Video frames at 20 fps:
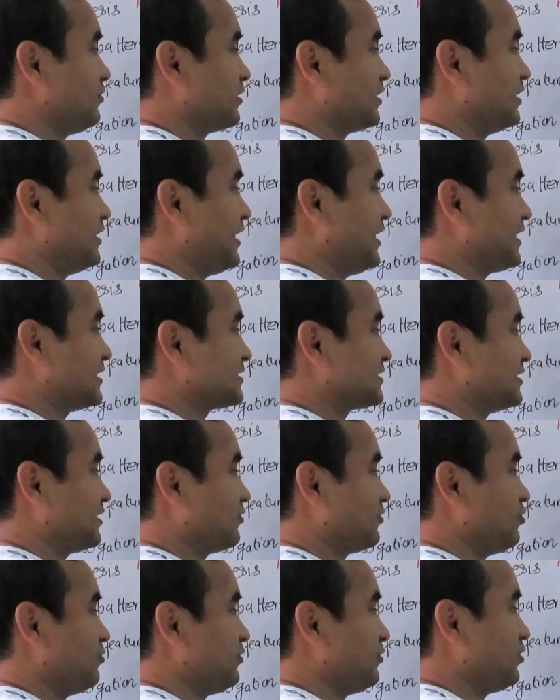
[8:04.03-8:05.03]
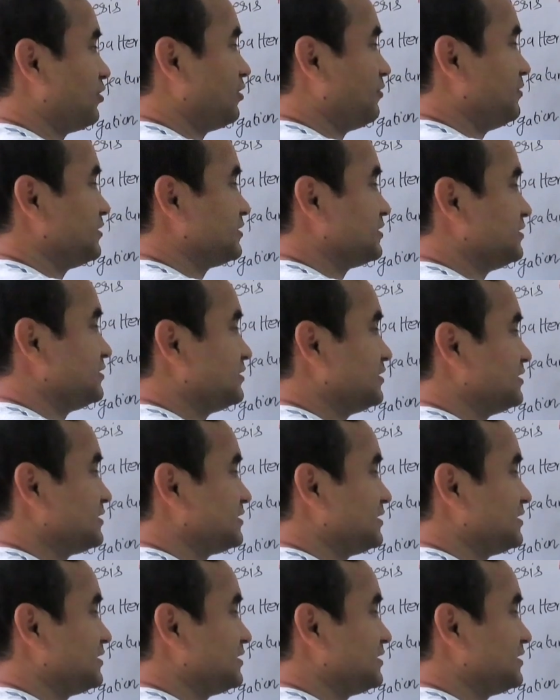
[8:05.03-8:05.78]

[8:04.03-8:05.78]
okay, extraglomerular mesangial